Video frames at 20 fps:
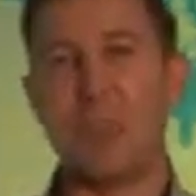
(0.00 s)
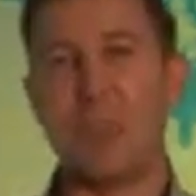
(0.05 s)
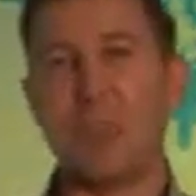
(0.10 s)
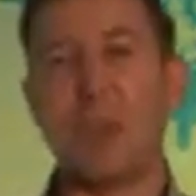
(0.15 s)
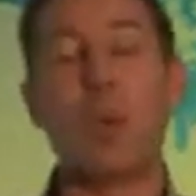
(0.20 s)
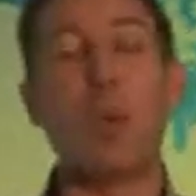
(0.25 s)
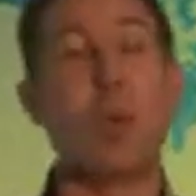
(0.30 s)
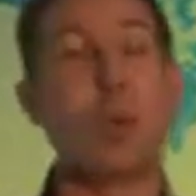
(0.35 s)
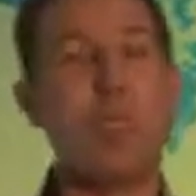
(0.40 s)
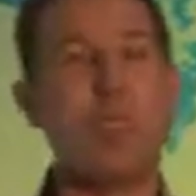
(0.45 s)

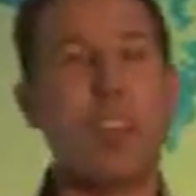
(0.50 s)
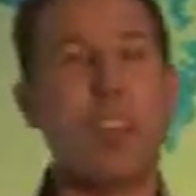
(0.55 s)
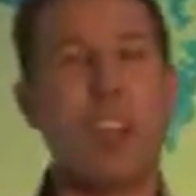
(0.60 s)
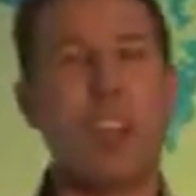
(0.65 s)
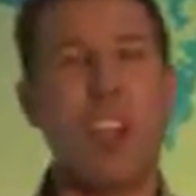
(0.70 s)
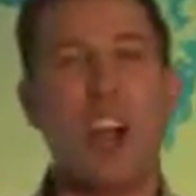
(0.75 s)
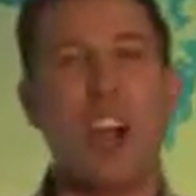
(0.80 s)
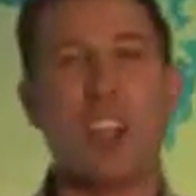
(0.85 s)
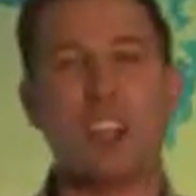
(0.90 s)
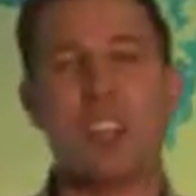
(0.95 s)
When we breathe
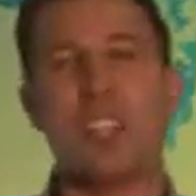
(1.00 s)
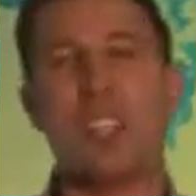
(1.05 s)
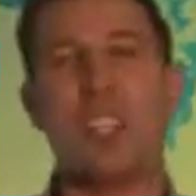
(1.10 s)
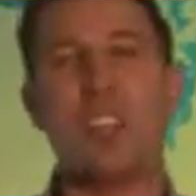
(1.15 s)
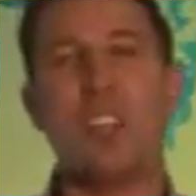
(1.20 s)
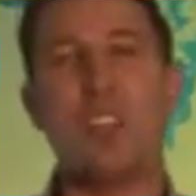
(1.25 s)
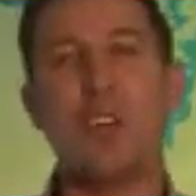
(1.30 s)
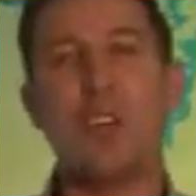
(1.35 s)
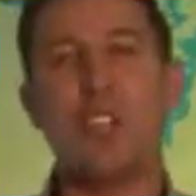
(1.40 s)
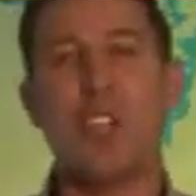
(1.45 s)
the
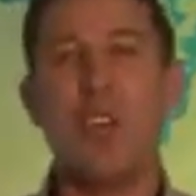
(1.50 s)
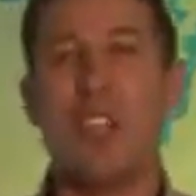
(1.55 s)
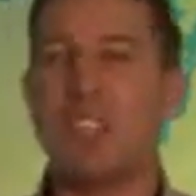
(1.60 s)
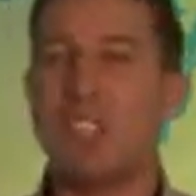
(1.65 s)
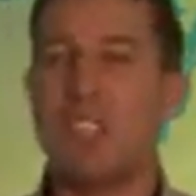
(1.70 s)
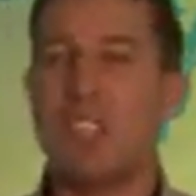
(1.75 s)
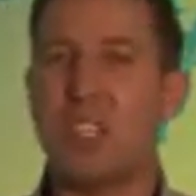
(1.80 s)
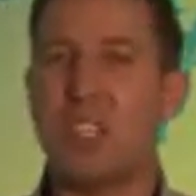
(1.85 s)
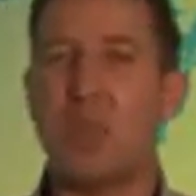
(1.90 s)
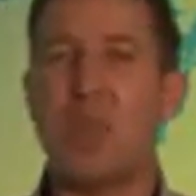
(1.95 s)
oxygen, those
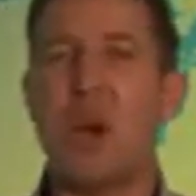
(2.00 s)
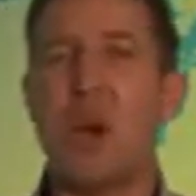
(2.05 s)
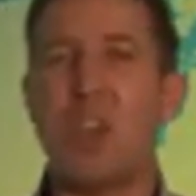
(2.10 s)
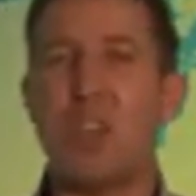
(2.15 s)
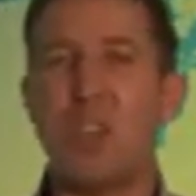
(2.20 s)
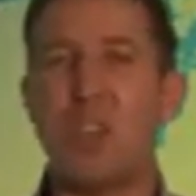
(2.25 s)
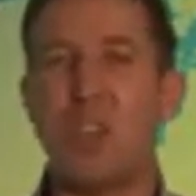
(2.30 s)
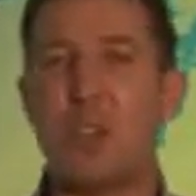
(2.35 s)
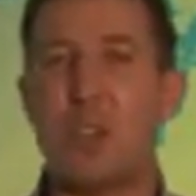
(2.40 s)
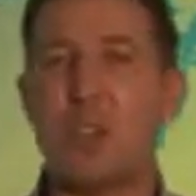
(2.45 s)
oxygen
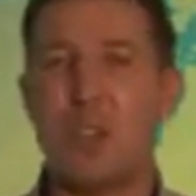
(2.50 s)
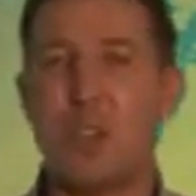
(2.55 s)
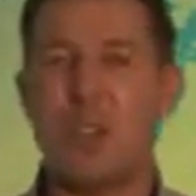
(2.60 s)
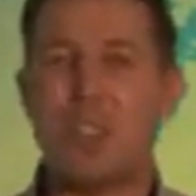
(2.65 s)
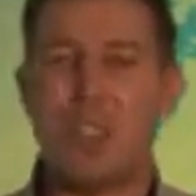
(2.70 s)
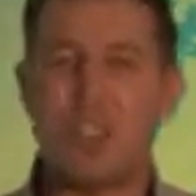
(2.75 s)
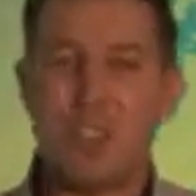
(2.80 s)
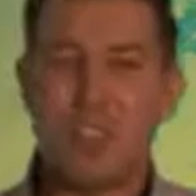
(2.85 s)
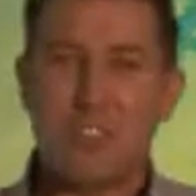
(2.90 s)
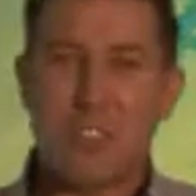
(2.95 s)

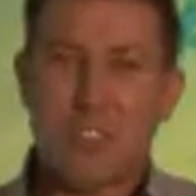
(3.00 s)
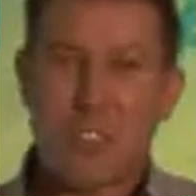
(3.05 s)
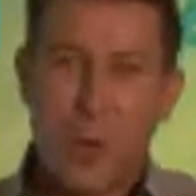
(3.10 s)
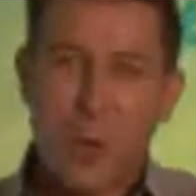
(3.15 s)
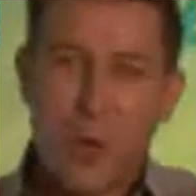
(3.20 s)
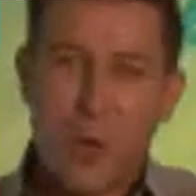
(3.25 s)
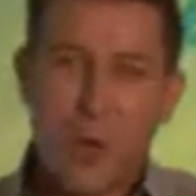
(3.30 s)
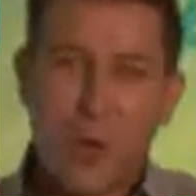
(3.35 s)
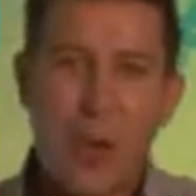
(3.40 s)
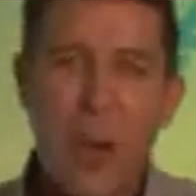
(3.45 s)
molecules
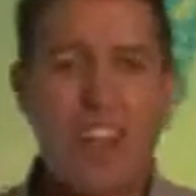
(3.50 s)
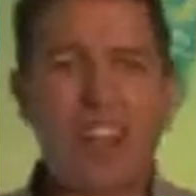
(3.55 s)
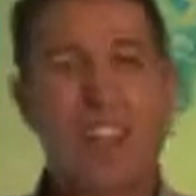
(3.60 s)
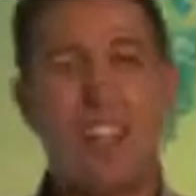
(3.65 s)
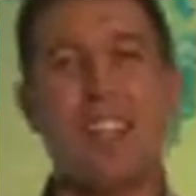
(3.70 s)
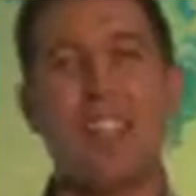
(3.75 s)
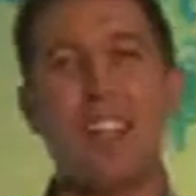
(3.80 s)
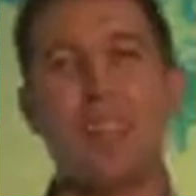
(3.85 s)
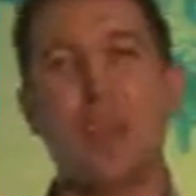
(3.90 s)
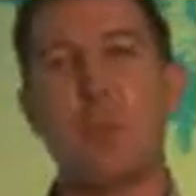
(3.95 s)
float right
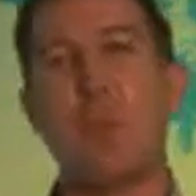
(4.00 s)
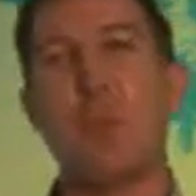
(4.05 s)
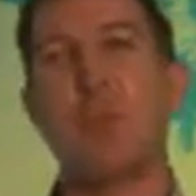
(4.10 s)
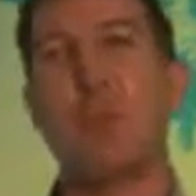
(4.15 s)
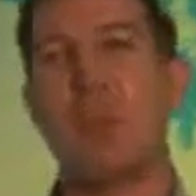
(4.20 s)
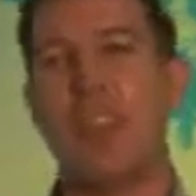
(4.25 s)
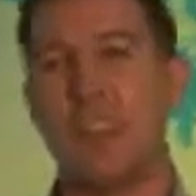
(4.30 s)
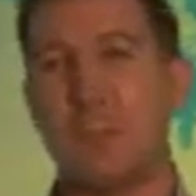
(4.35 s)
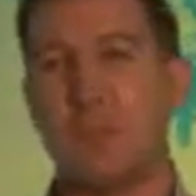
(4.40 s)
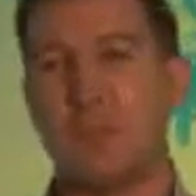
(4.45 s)
into the
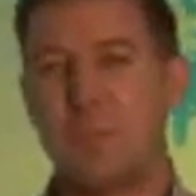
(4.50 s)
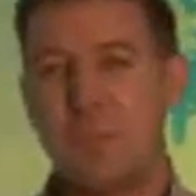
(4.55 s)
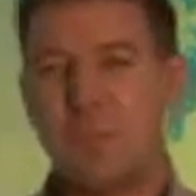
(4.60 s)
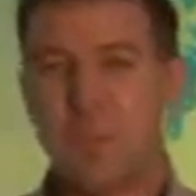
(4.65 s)
blood.